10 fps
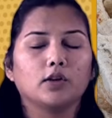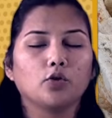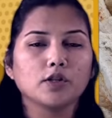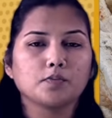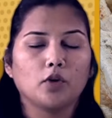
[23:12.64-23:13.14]

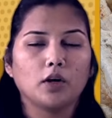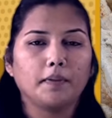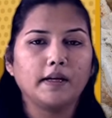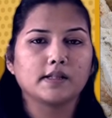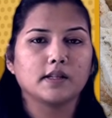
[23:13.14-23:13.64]
Those small
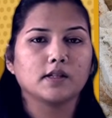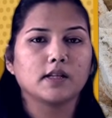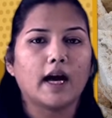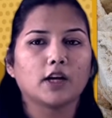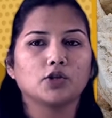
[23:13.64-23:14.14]

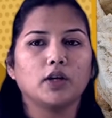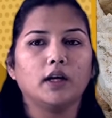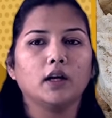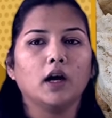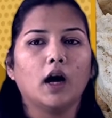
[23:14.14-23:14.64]
pieces
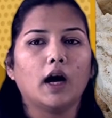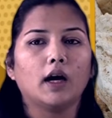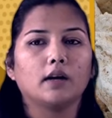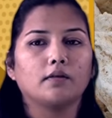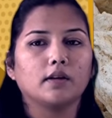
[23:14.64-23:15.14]
actually
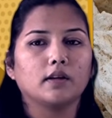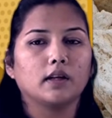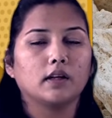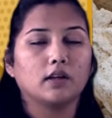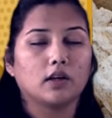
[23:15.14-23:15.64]
are
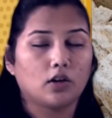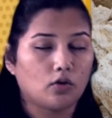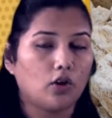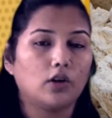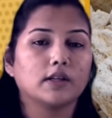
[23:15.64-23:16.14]

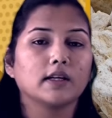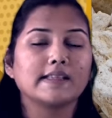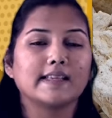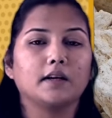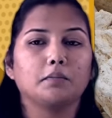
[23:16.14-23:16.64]
called
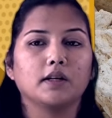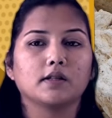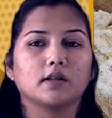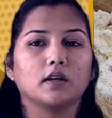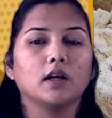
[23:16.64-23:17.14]

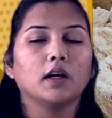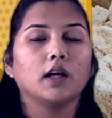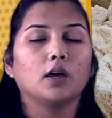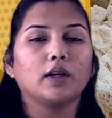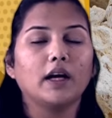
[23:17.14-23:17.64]
sediments.
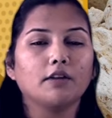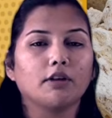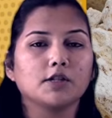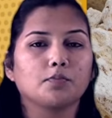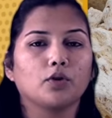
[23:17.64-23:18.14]
Now they are
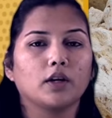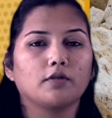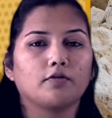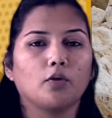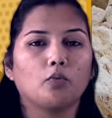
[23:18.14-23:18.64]

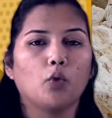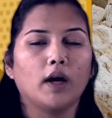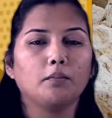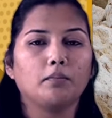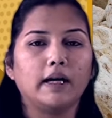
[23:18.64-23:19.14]
transported from
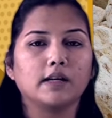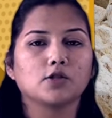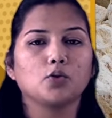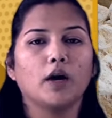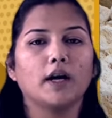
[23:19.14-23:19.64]
one
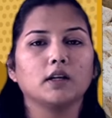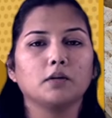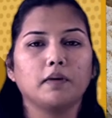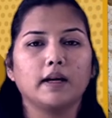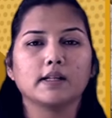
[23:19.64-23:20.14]
place to another
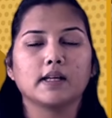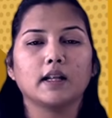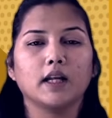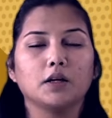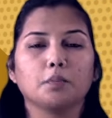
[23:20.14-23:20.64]
place
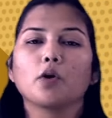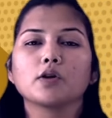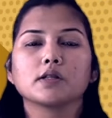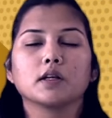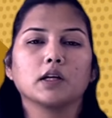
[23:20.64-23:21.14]
and they are
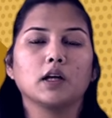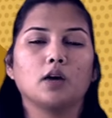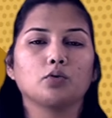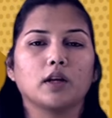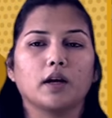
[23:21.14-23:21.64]
deposited
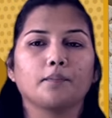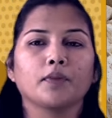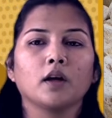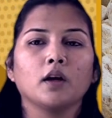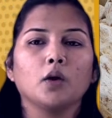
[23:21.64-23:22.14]
out there
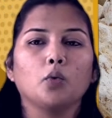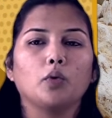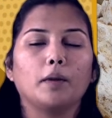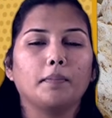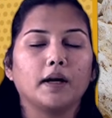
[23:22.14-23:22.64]

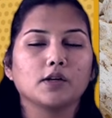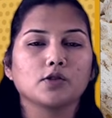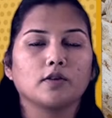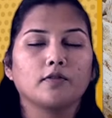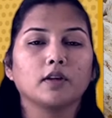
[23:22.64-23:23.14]

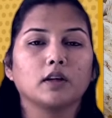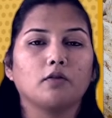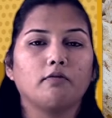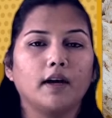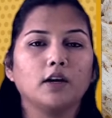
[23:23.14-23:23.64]
because of
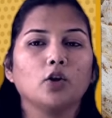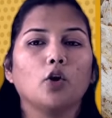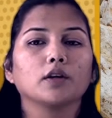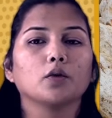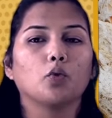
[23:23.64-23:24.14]
the wind
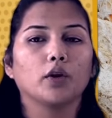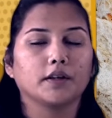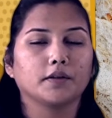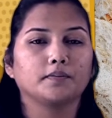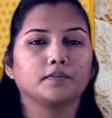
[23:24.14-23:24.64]
or the water.